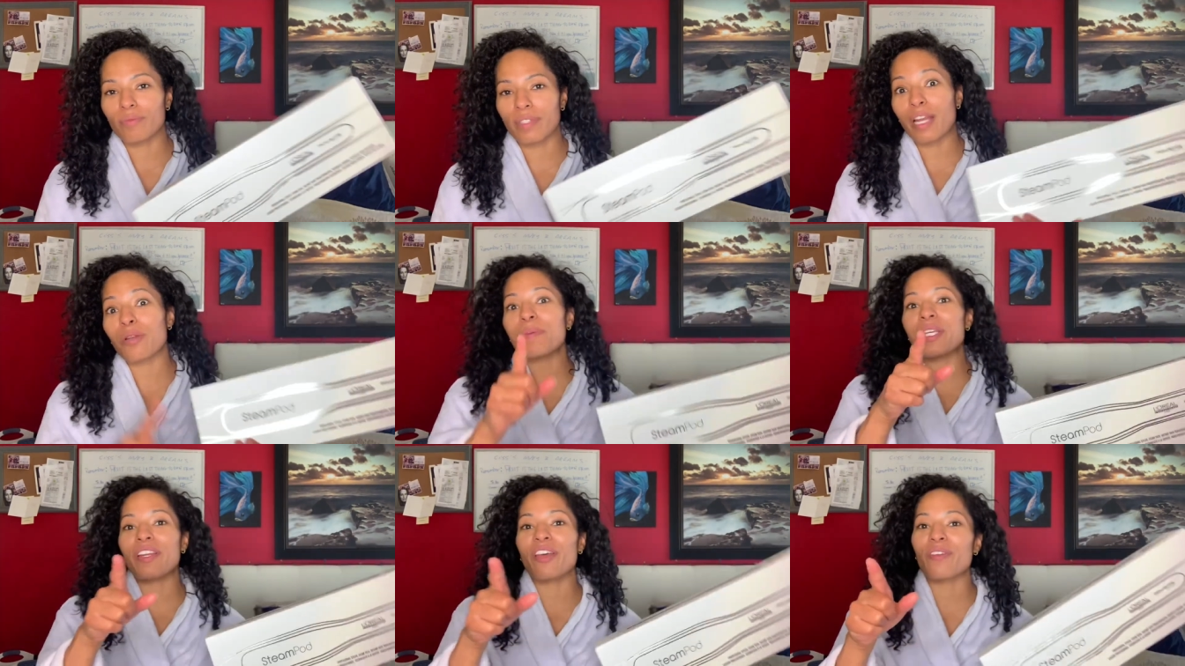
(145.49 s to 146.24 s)
That'll
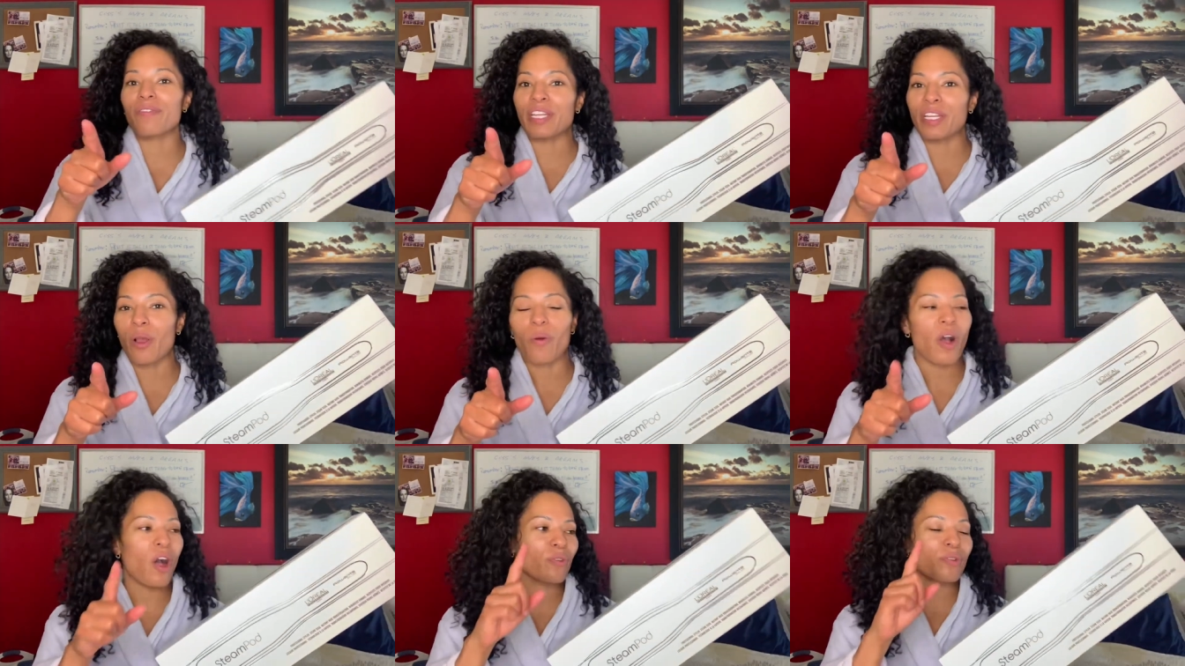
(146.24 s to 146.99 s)
be another video.
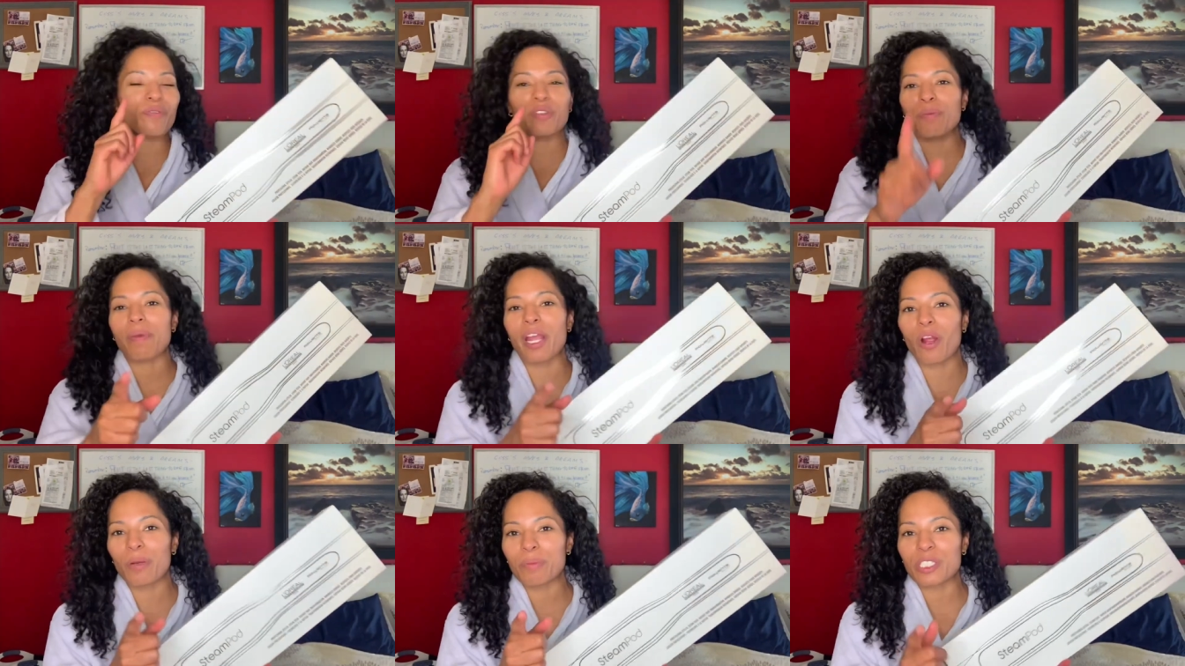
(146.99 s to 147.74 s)
I'll review my
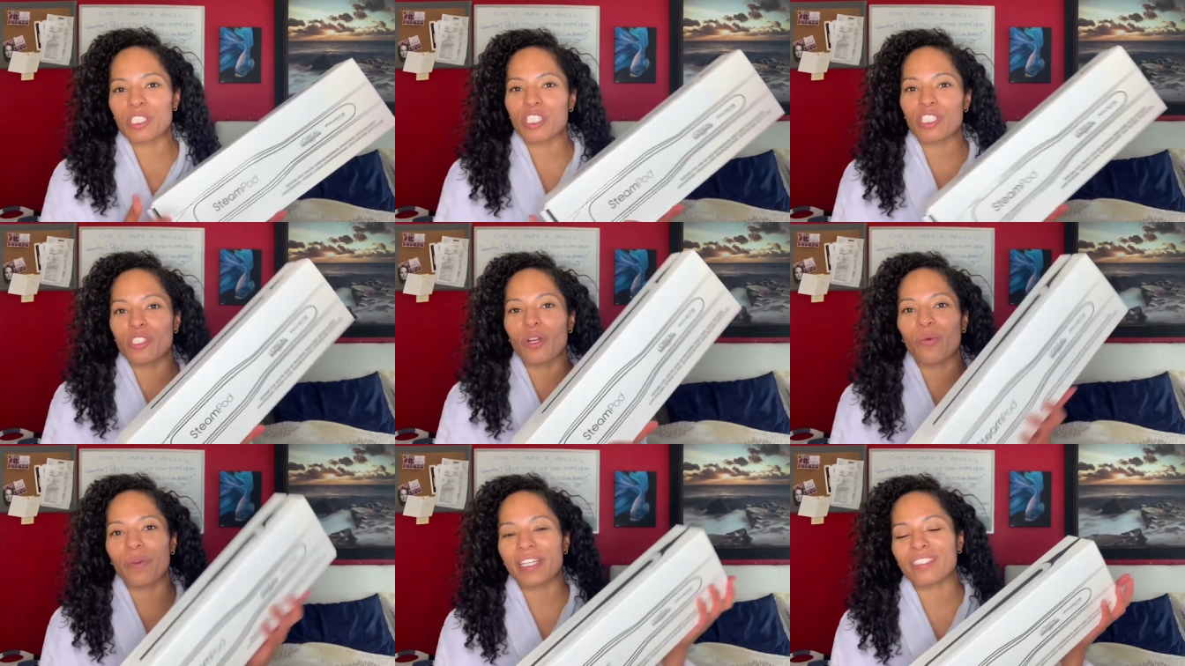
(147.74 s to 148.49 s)
RPG
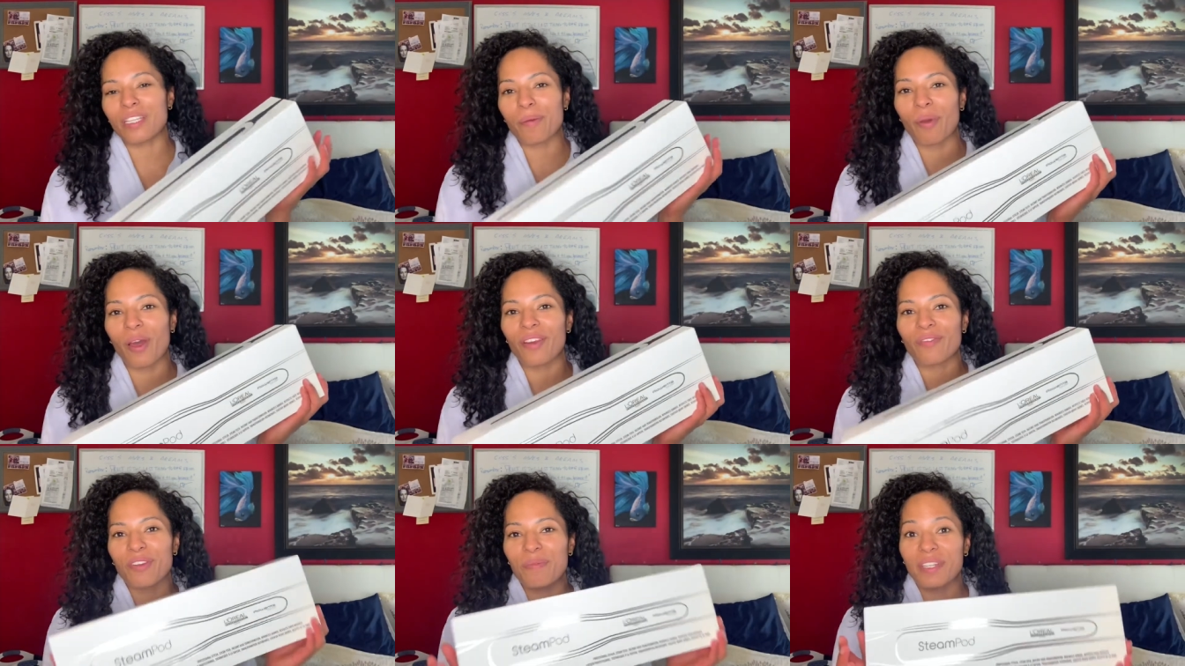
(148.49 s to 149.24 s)
Show wigs I bought
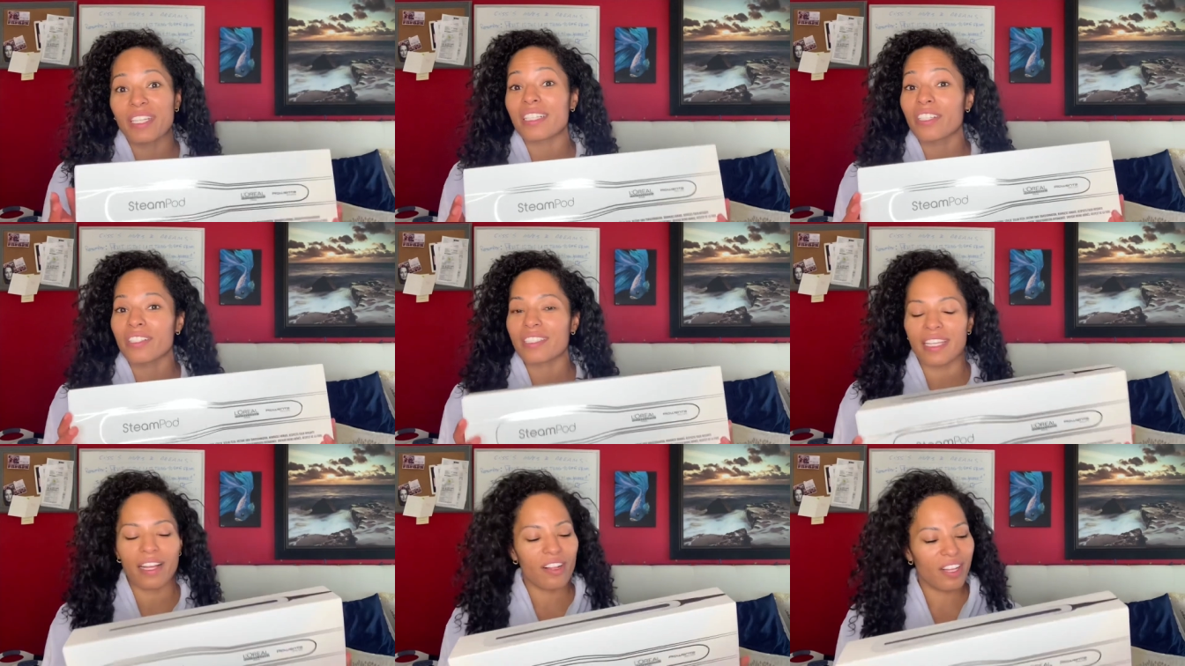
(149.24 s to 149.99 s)
from the clearance
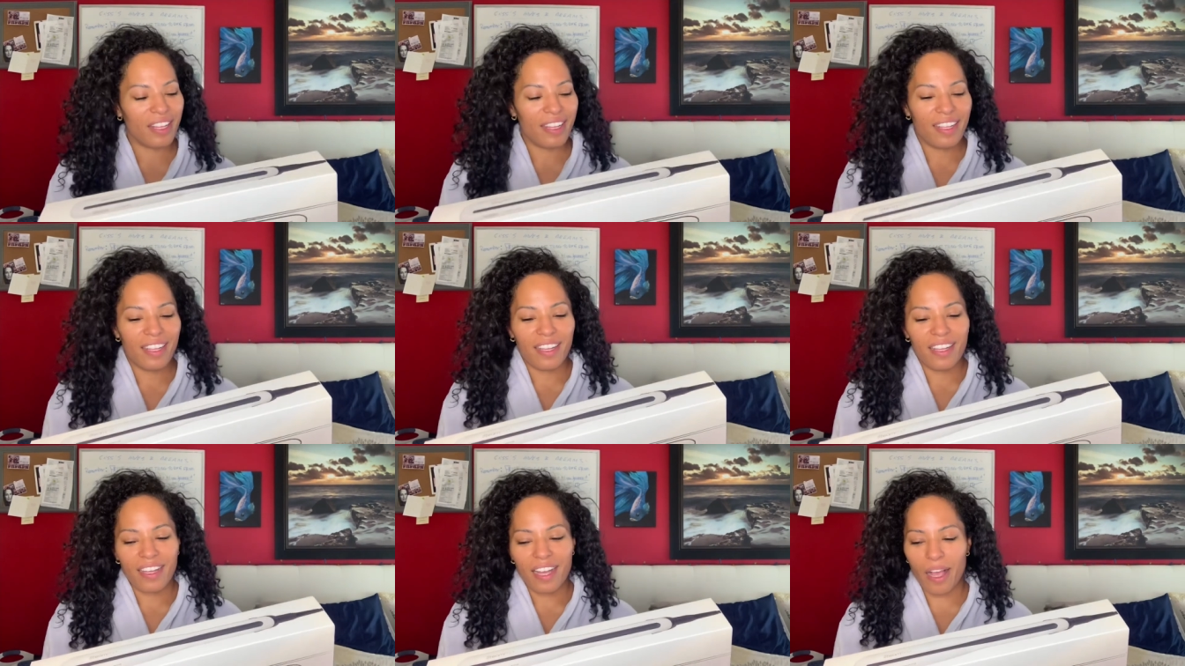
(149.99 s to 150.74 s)
sale.
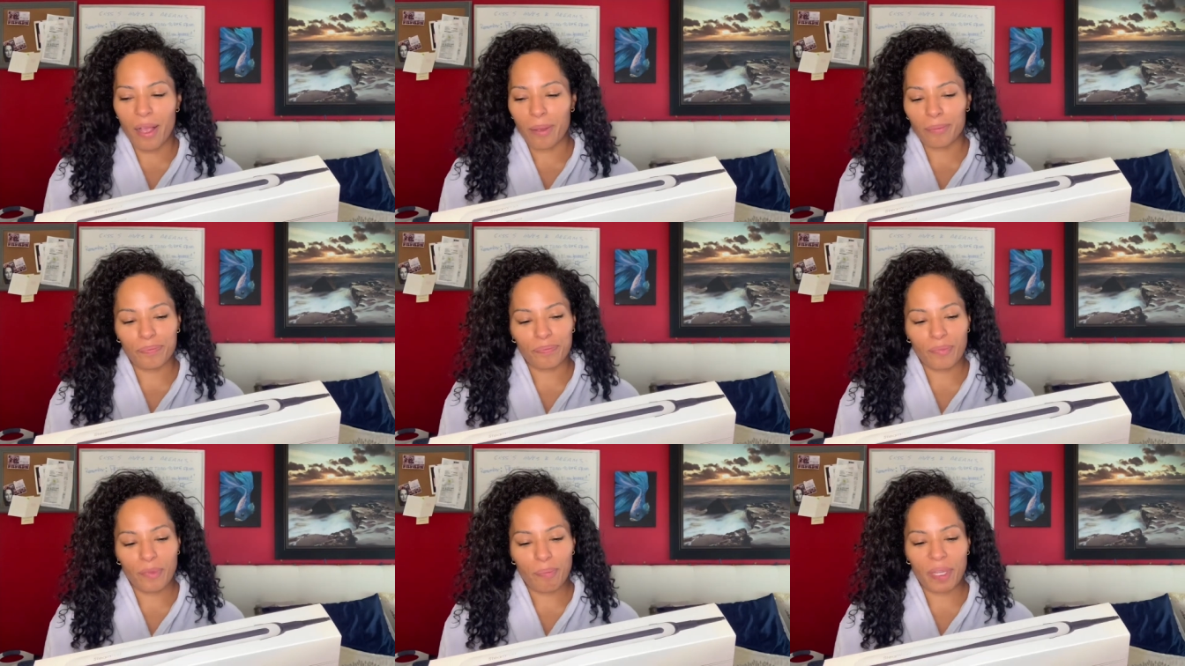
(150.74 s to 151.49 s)
Um,
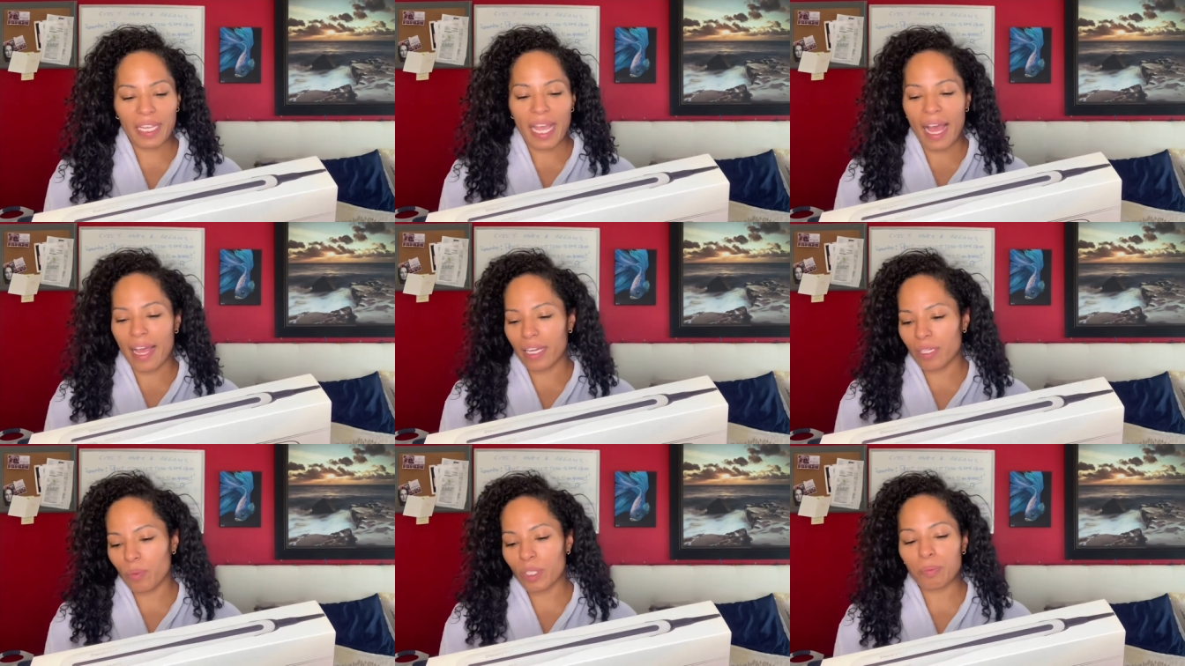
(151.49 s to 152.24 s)
but yeah,
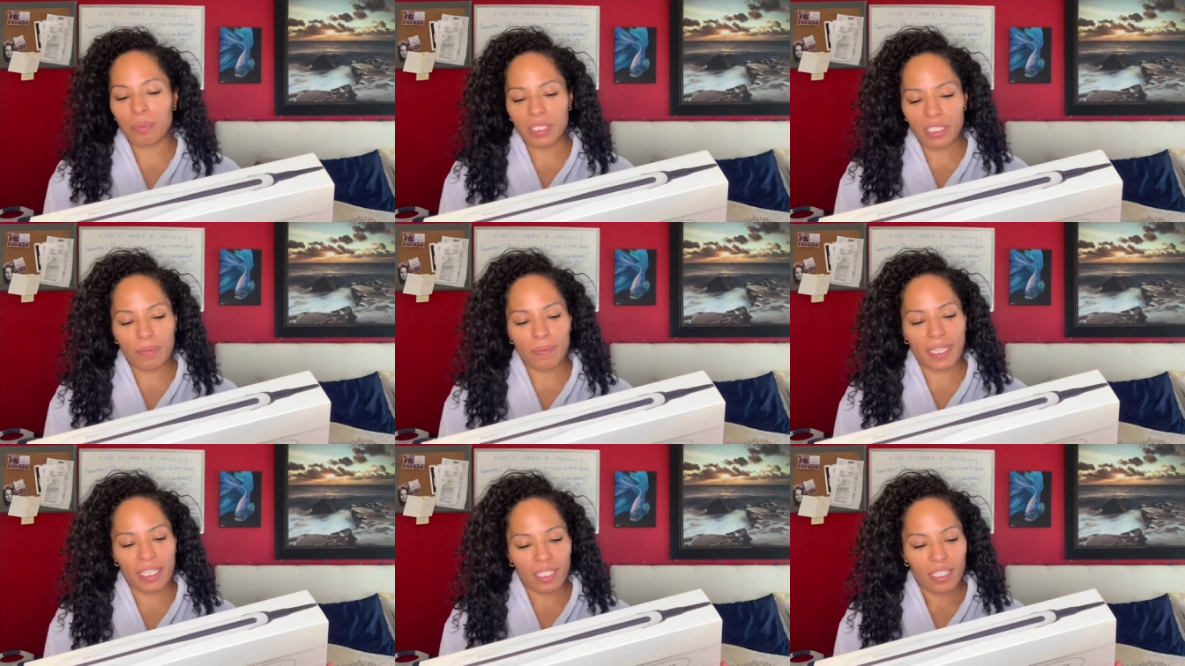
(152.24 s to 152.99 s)
it worked pretty
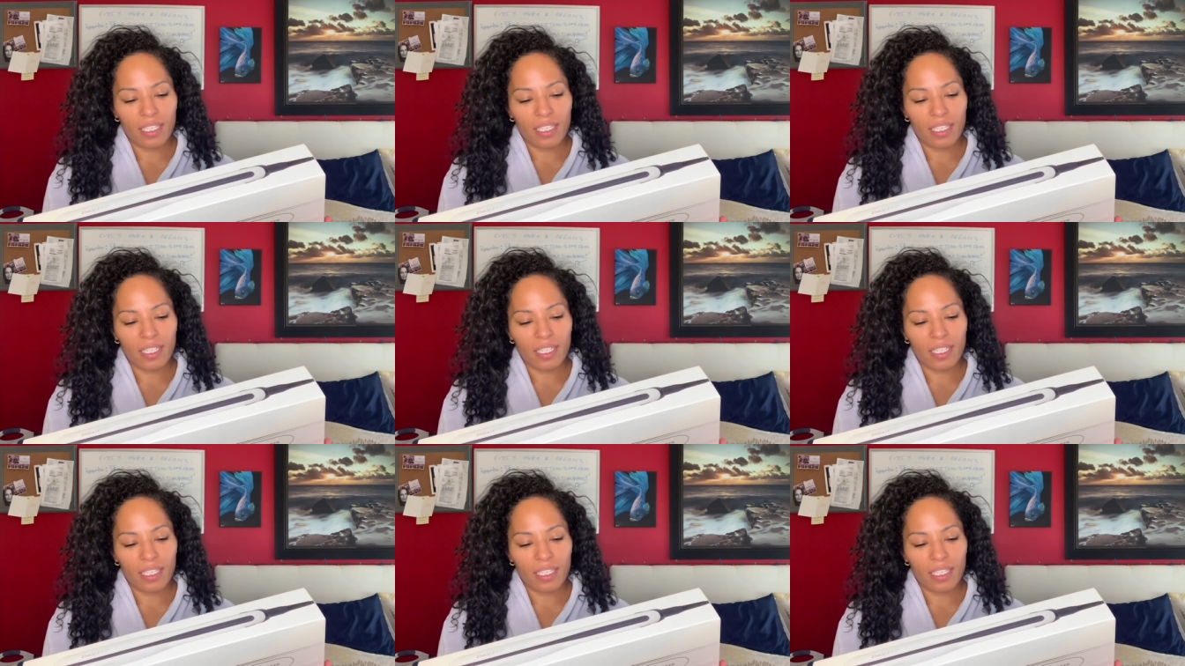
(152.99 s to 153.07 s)
sweet.